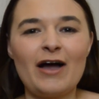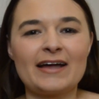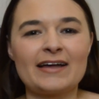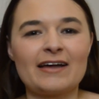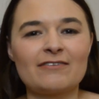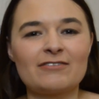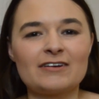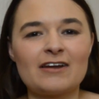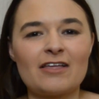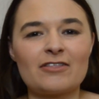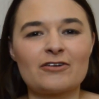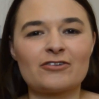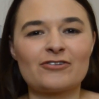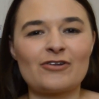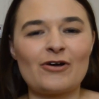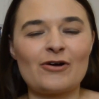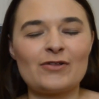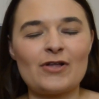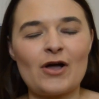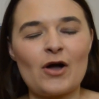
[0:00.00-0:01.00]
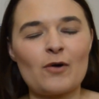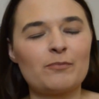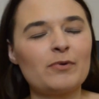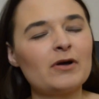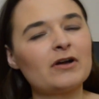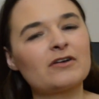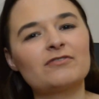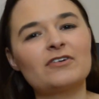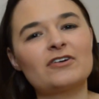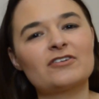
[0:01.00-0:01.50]
I have another solo
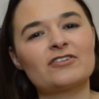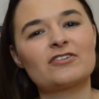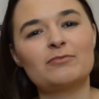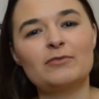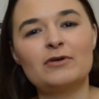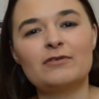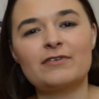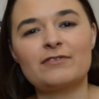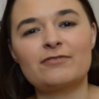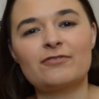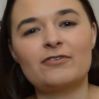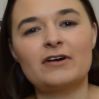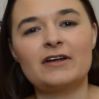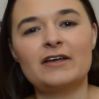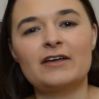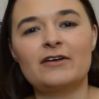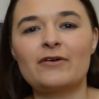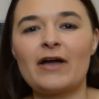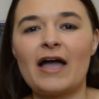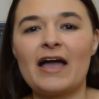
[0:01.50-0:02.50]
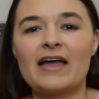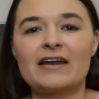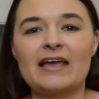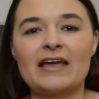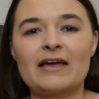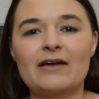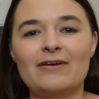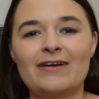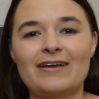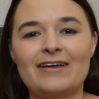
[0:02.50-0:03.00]
book versus movie for you, and
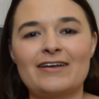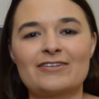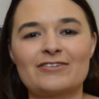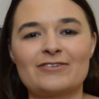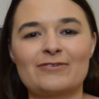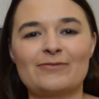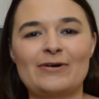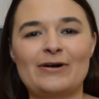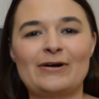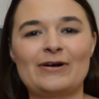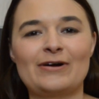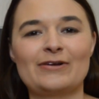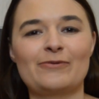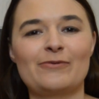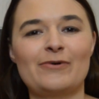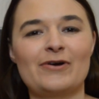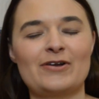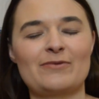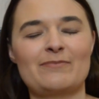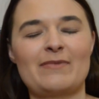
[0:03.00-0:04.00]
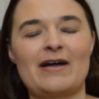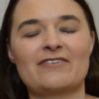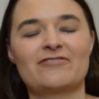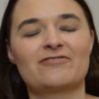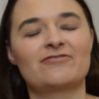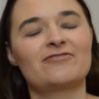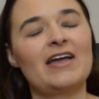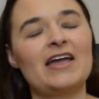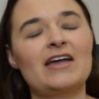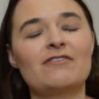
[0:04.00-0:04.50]
it is on one of my
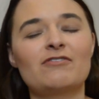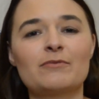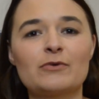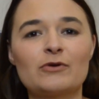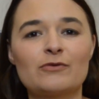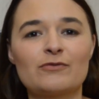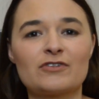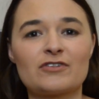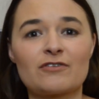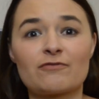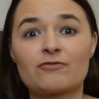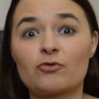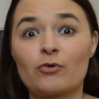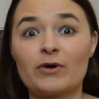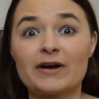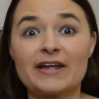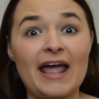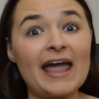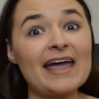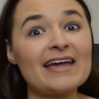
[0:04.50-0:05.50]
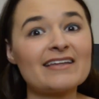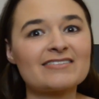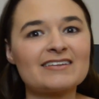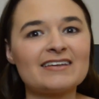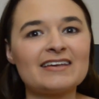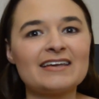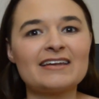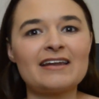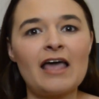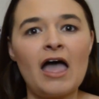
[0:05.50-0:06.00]
favorite movies of
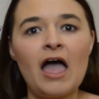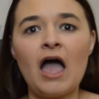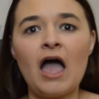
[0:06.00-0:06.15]
2018.